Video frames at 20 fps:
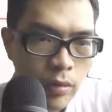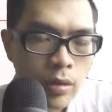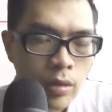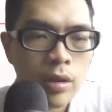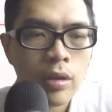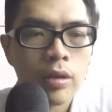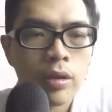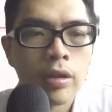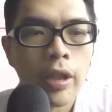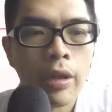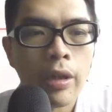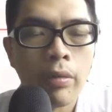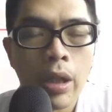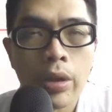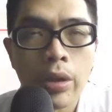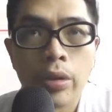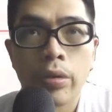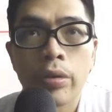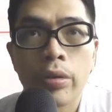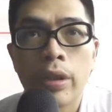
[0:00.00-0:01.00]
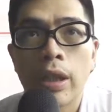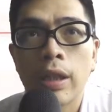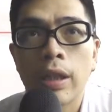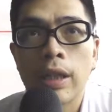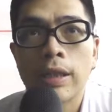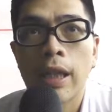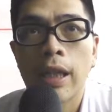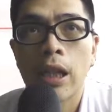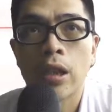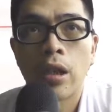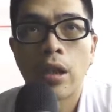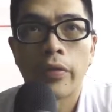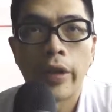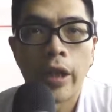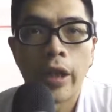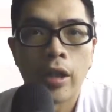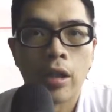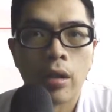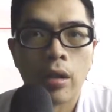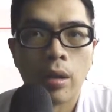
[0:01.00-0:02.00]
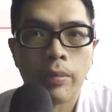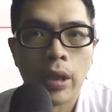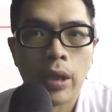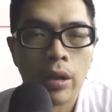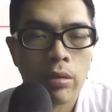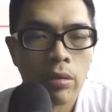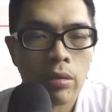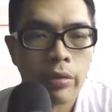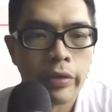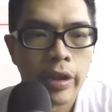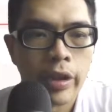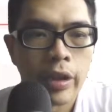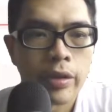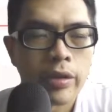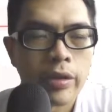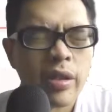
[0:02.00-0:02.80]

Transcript: Okay, what do you think this kind of economic growth is?